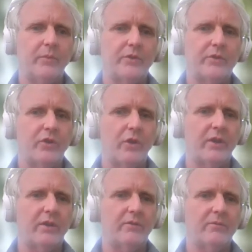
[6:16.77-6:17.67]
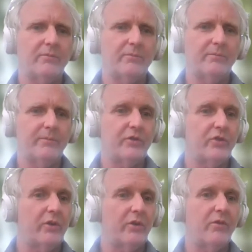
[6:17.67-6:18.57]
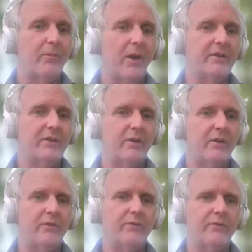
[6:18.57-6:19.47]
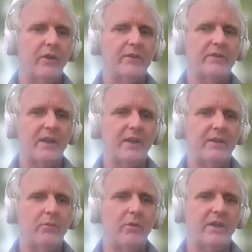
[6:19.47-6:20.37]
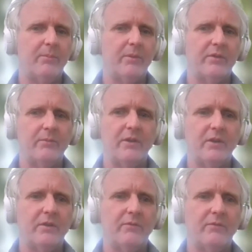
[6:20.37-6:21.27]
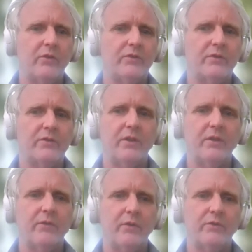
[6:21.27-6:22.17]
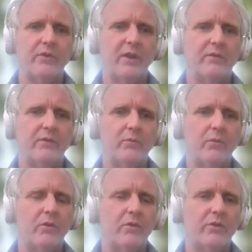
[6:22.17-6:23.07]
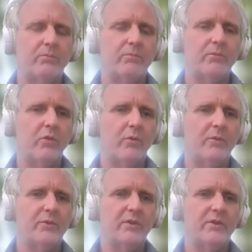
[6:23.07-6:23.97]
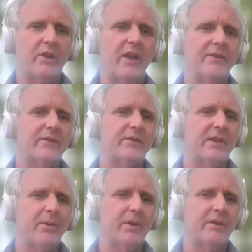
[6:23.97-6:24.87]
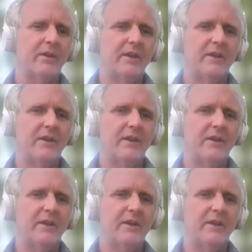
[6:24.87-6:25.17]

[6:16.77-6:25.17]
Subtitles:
was a shocking reminder of exactly what's happened. I mean, in the first round of the war, the war between July and December,